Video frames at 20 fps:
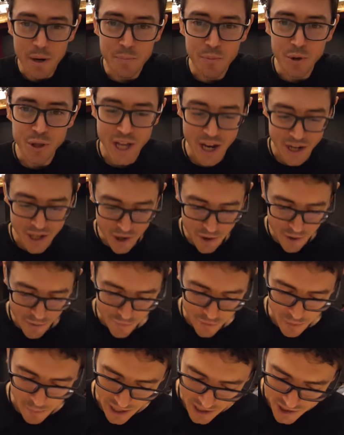gonna put that here
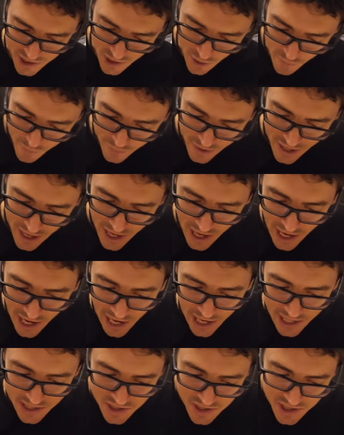for myself.
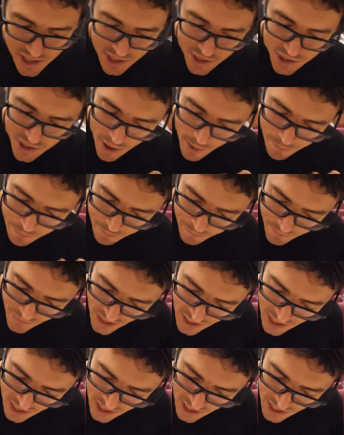I see some